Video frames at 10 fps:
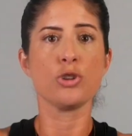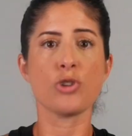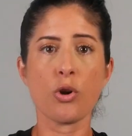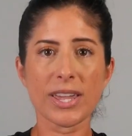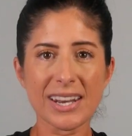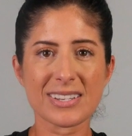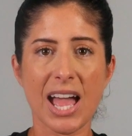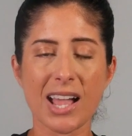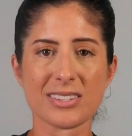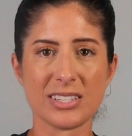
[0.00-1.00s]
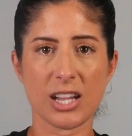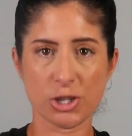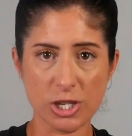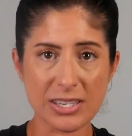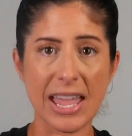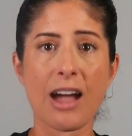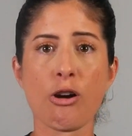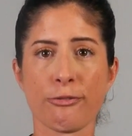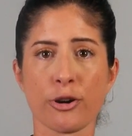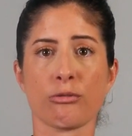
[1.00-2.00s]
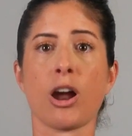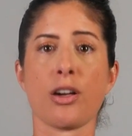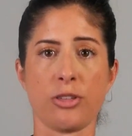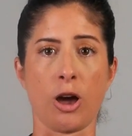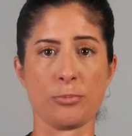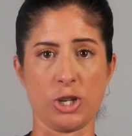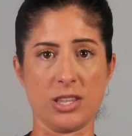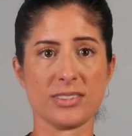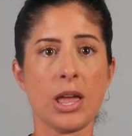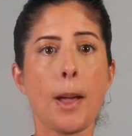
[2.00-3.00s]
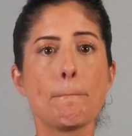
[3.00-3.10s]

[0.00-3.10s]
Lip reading: You don't get a tax deduction now for Roth options,